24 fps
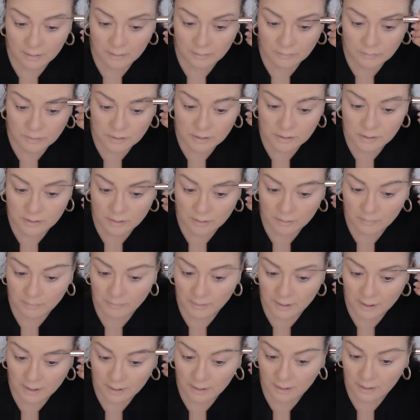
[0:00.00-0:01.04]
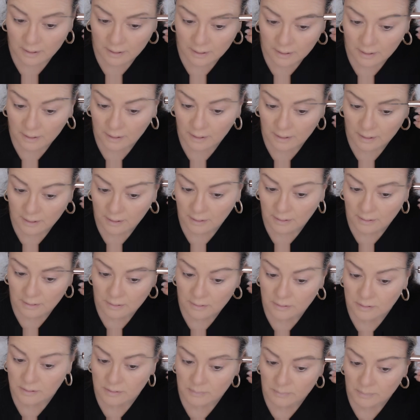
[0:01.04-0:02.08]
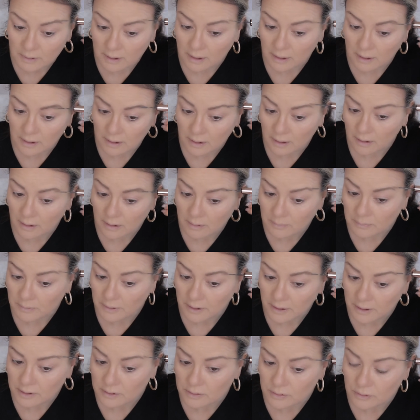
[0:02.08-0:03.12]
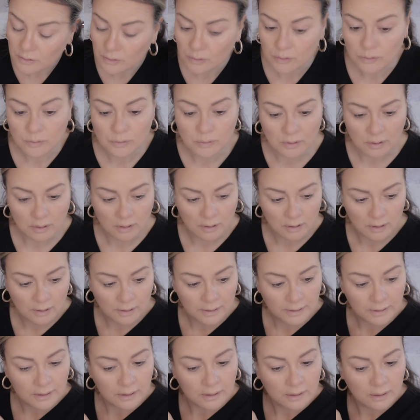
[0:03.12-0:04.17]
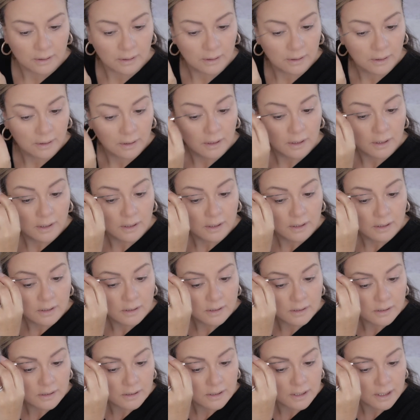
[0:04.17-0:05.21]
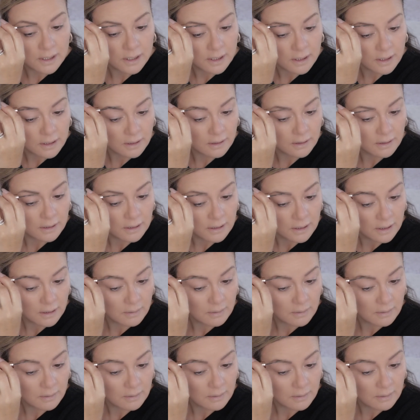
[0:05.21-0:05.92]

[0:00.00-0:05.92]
I'll just go back again, because my eyebrows do not like staying in the